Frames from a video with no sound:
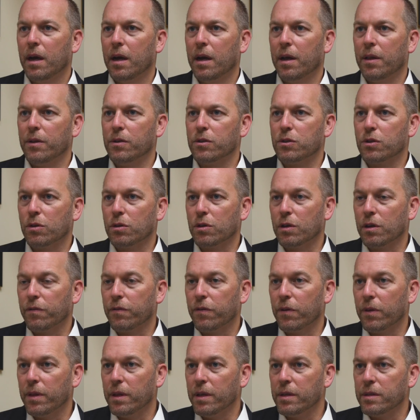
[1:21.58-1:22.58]
The surgery
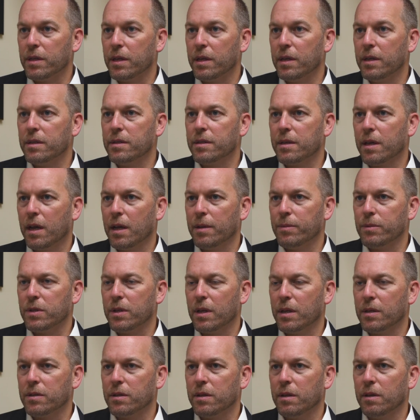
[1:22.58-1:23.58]
for this is time
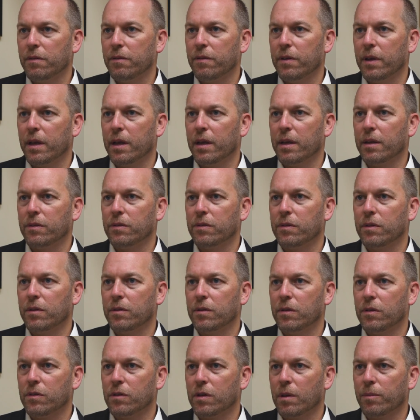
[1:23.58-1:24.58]
sensitive, as
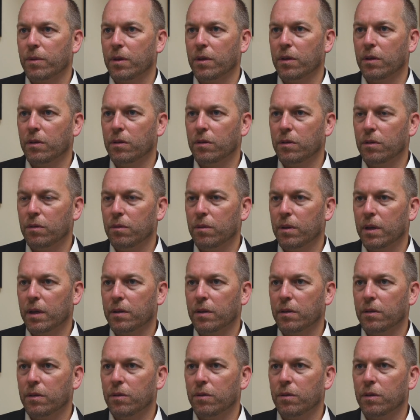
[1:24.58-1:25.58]
this is something you do
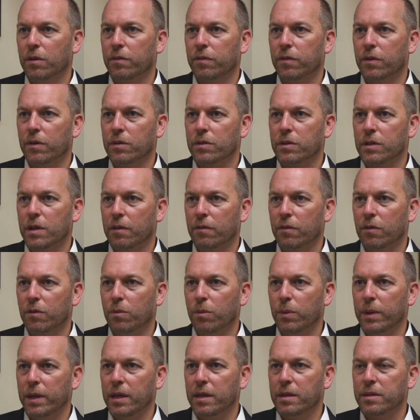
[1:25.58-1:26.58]
like to do in the first several
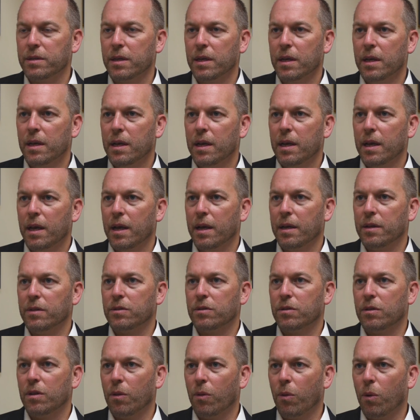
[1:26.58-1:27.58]
weeks,
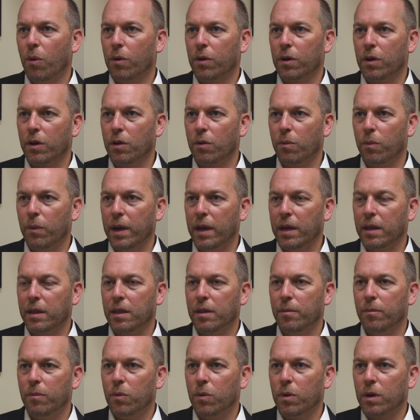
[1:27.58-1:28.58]
as the longer you
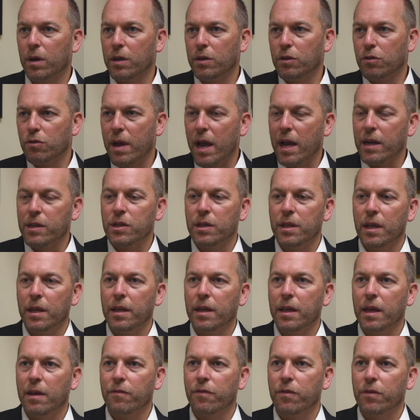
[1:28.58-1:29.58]
wait, the more contraction that
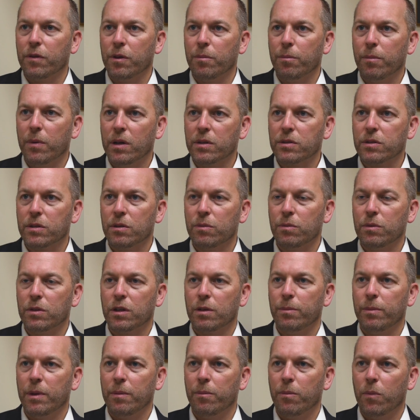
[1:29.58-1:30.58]
you get from your muscle,
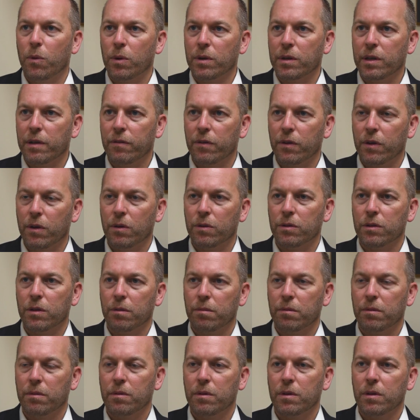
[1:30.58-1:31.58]
which can be more difficult
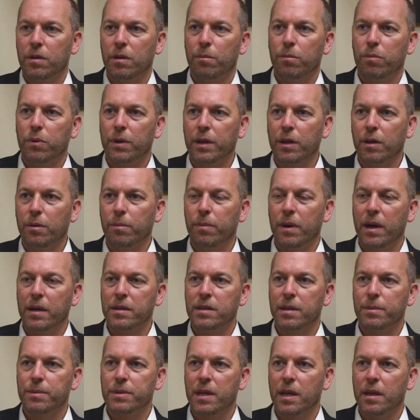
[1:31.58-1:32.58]
to bring your
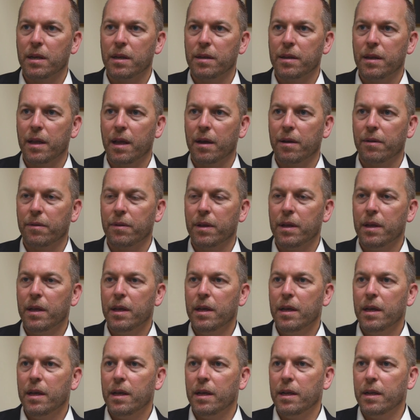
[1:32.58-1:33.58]
biceps tendon down.
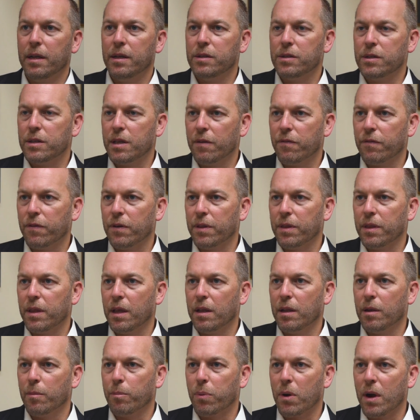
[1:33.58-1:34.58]
It is different
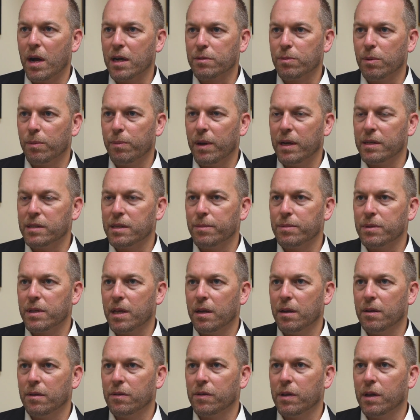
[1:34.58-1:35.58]
than the proximal biceps
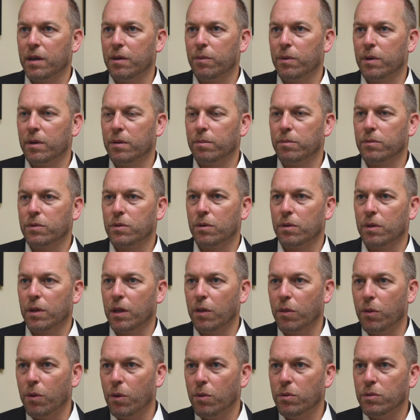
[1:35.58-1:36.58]
tendon tear, where
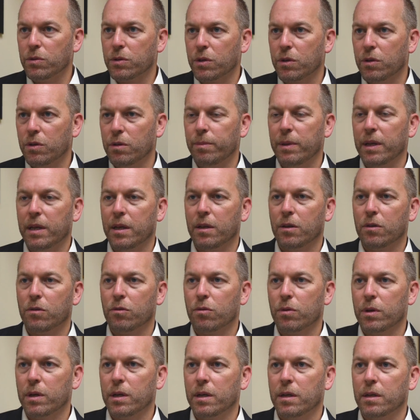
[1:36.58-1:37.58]
certainly those could be
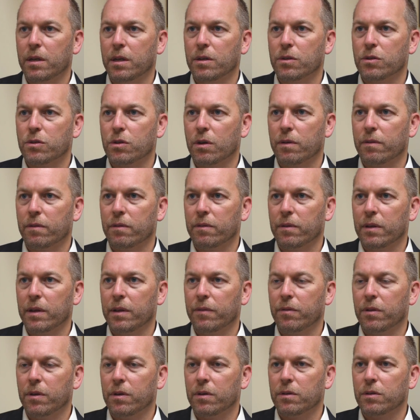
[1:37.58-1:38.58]
treated conservatively
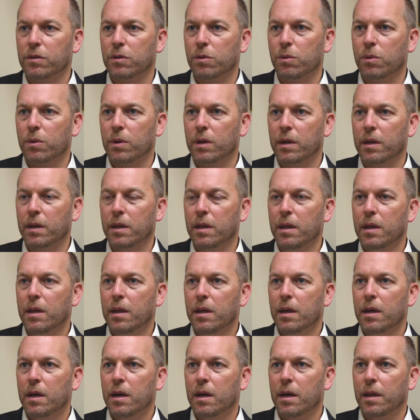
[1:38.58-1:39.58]
if they're torn.
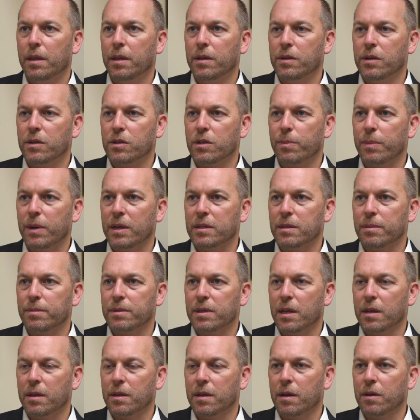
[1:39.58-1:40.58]
The distal
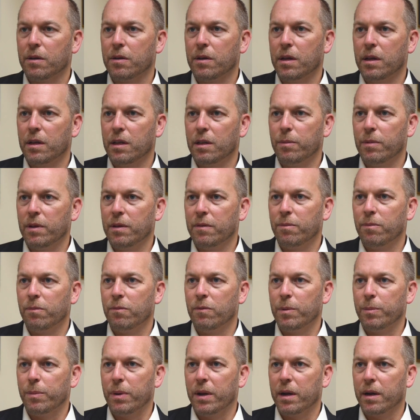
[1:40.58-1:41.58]
biceps tendon tear need to be
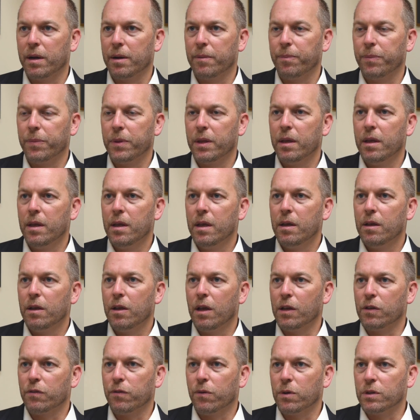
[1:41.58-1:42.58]
repaired.
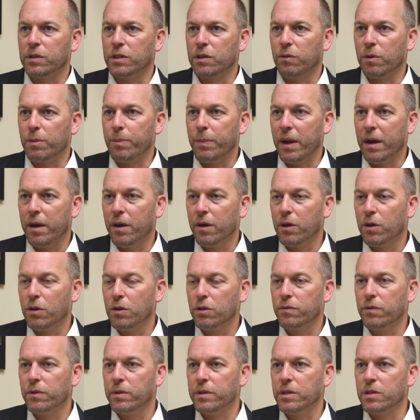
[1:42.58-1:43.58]
As far as the repair
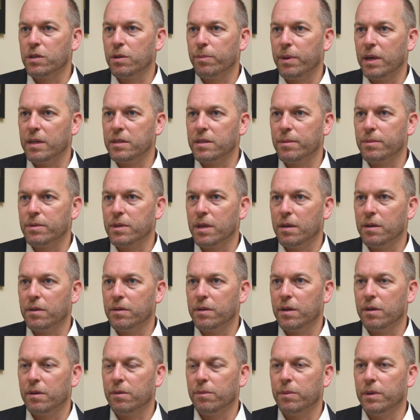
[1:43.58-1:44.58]
goes for distal biceps tendon
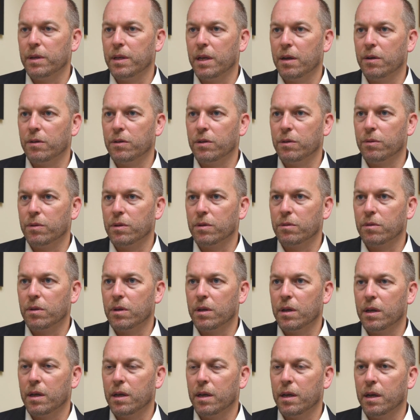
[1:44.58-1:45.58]
tear, we now do a
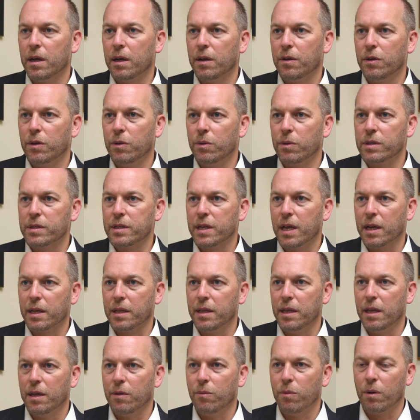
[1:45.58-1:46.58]
newer
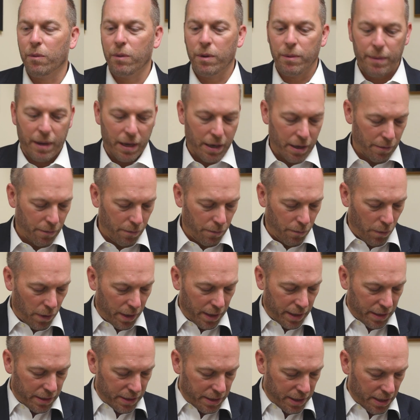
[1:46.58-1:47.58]
technique where we make
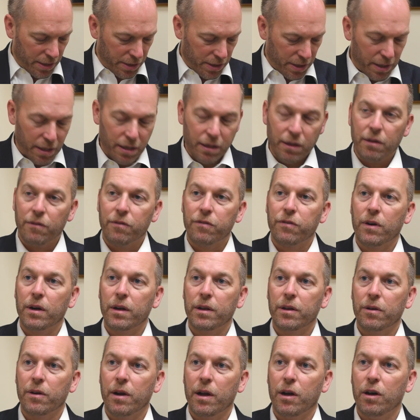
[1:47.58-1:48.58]
one incision in the
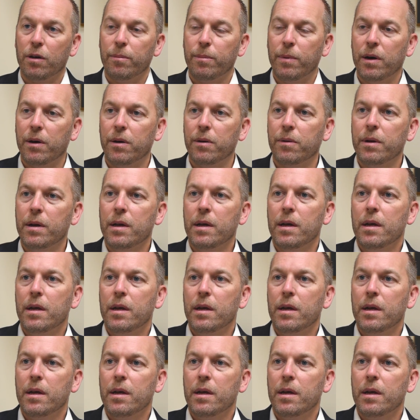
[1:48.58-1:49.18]
front of your elbow